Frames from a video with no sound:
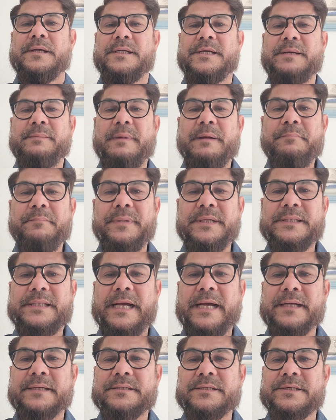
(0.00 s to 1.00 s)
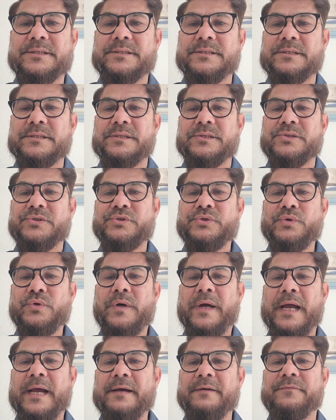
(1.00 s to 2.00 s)
Remember that
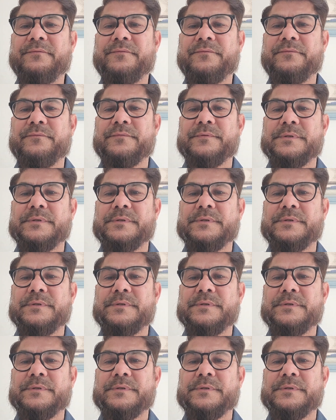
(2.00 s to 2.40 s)
you have